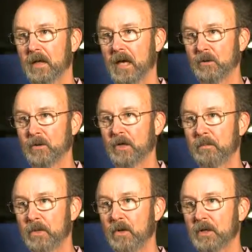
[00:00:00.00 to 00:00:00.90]
and really
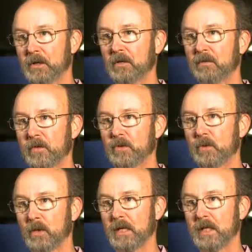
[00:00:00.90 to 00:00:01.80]
build on your first
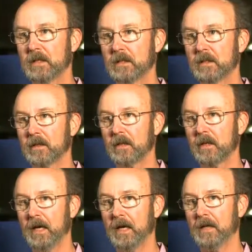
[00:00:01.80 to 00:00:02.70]
release.
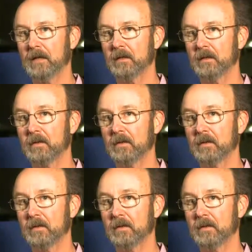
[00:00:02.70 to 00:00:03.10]
And